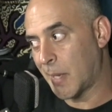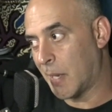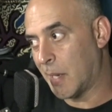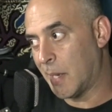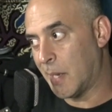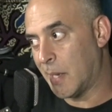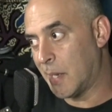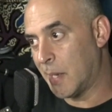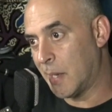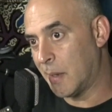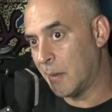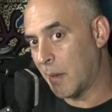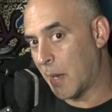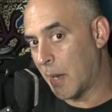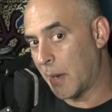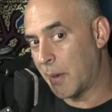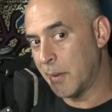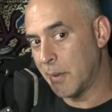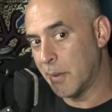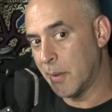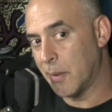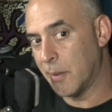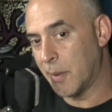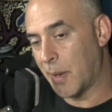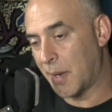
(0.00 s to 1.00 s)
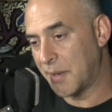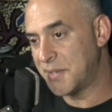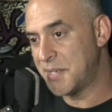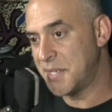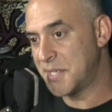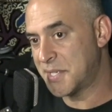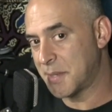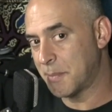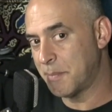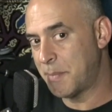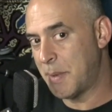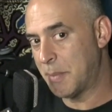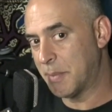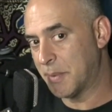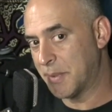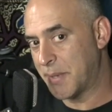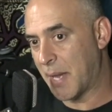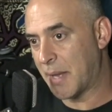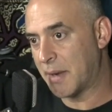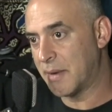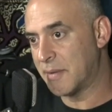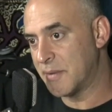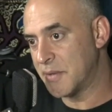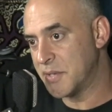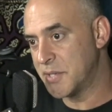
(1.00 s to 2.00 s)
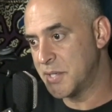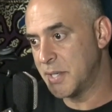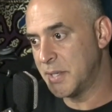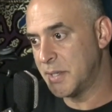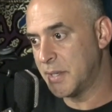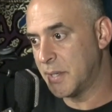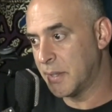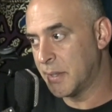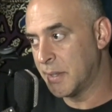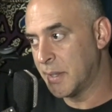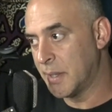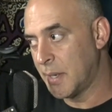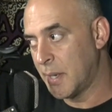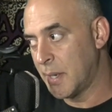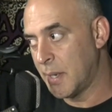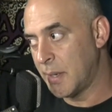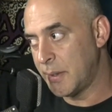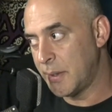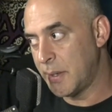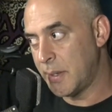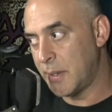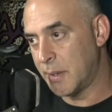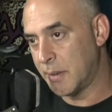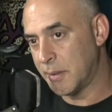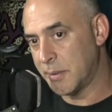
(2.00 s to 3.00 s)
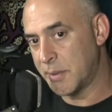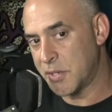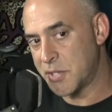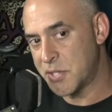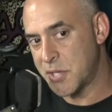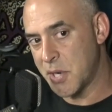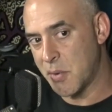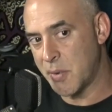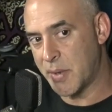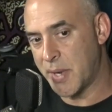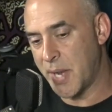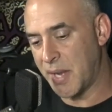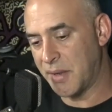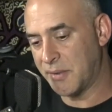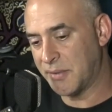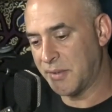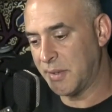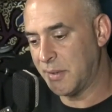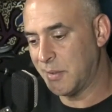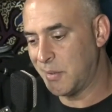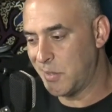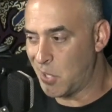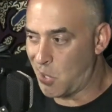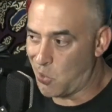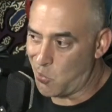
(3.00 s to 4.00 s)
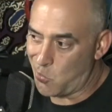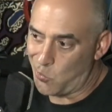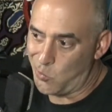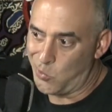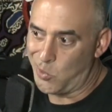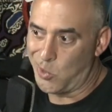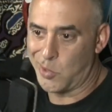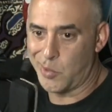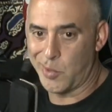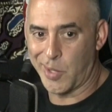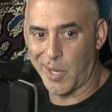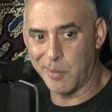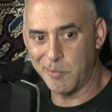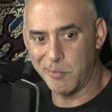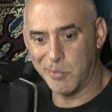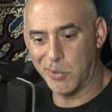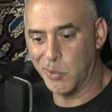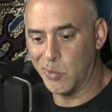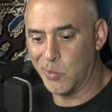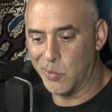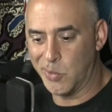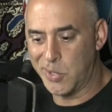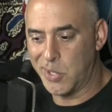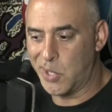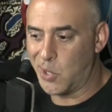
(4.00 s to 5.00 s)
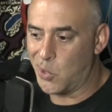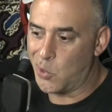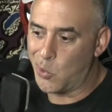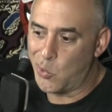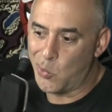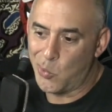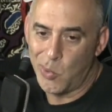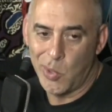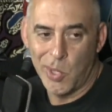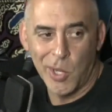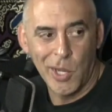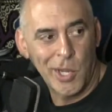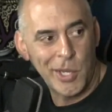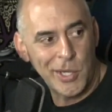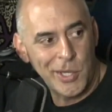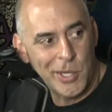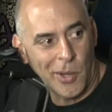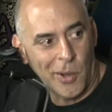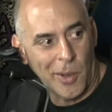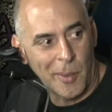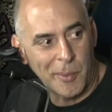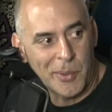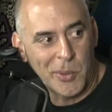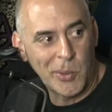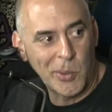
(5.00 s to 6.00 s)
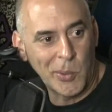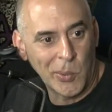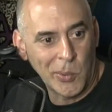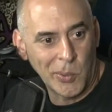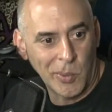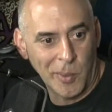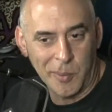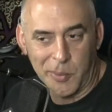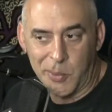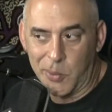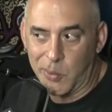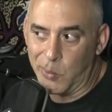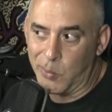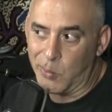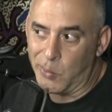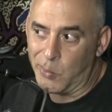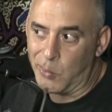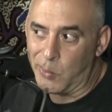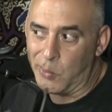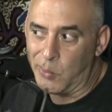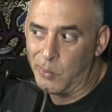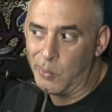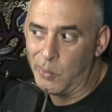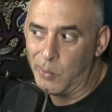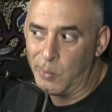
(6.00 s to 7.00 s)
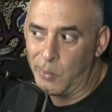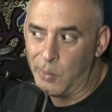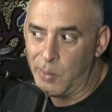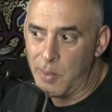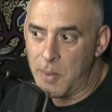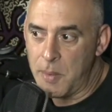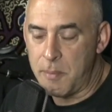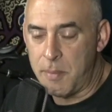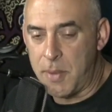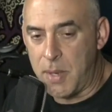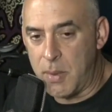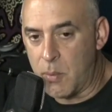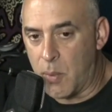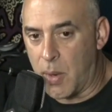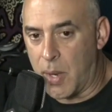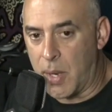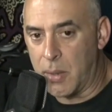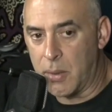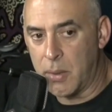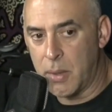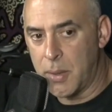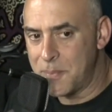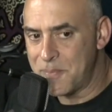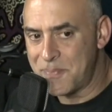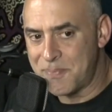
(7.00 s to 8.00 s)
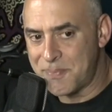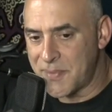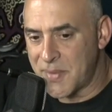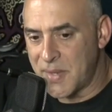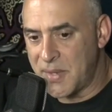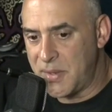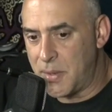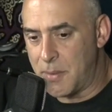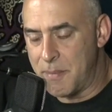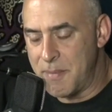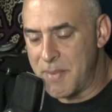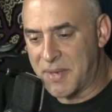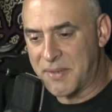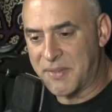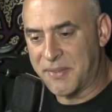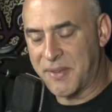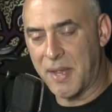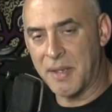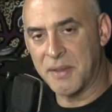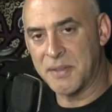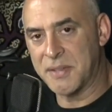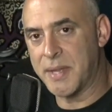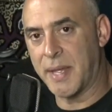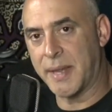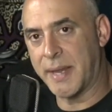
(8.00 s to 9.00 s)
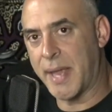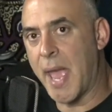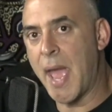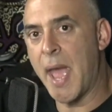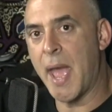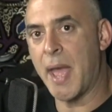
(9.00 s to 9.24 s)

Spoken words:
I don't know. I see some people down in Virginia, you know, they're showcasing, yo, look what I'm doing. Yo, I'm cool. Meanwhile, your mix sounds like